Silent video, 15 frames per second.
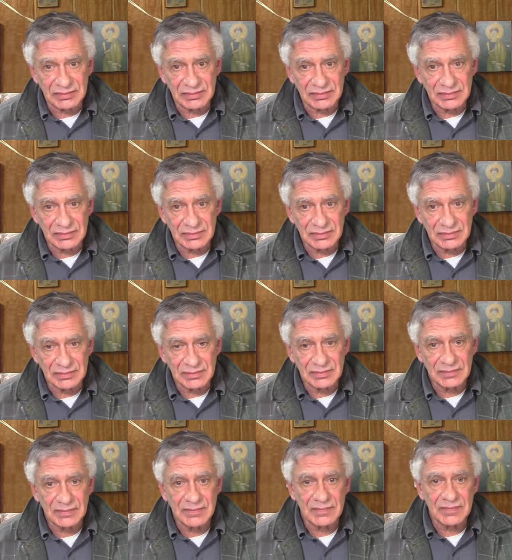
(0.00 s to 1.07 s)

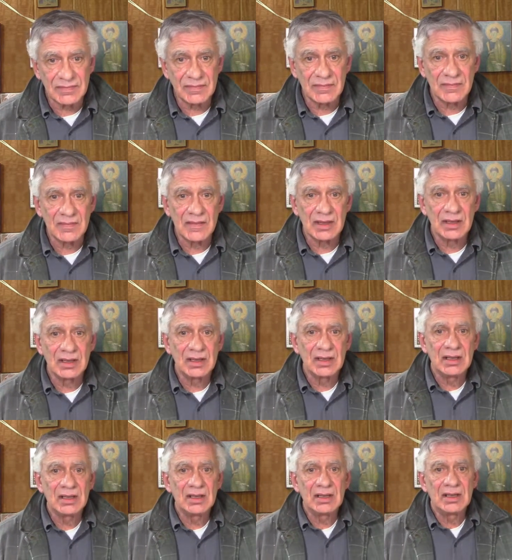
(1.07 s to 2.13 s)

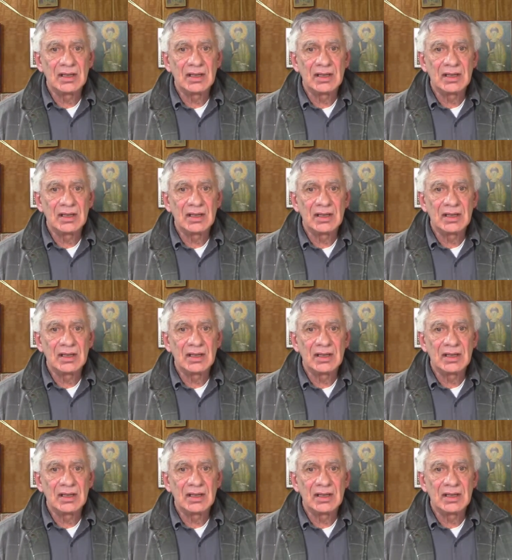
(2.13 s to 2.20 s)
[no speech]